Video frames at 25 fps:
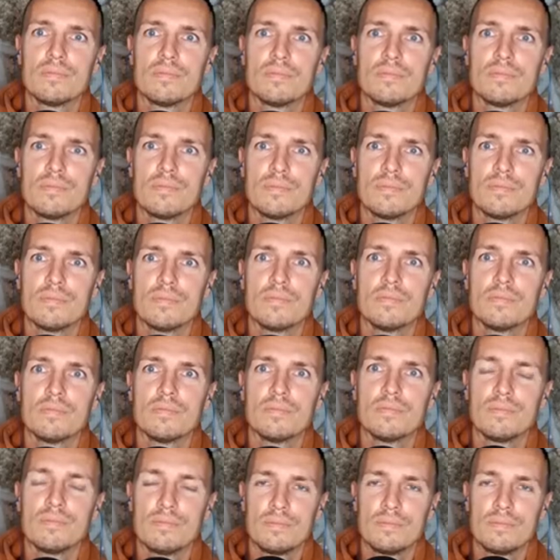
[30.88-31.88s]

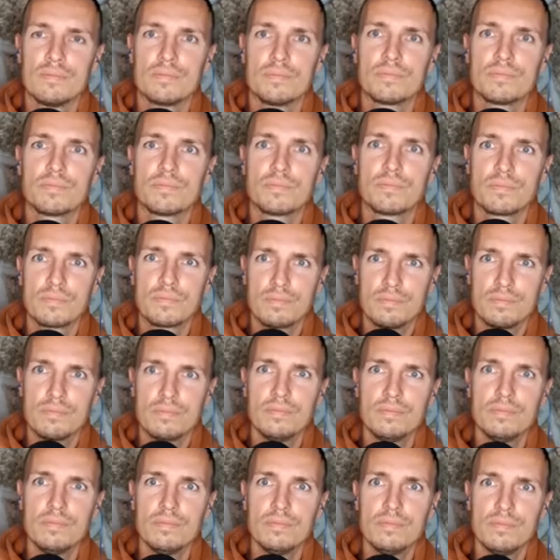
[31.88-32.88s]

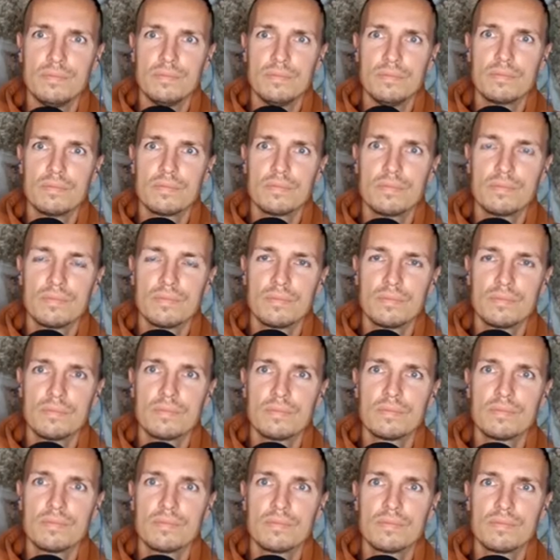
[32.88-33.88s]

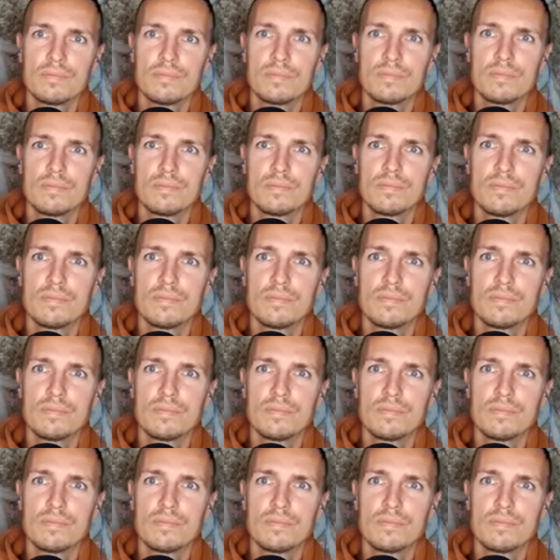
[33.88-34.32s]
[no speech]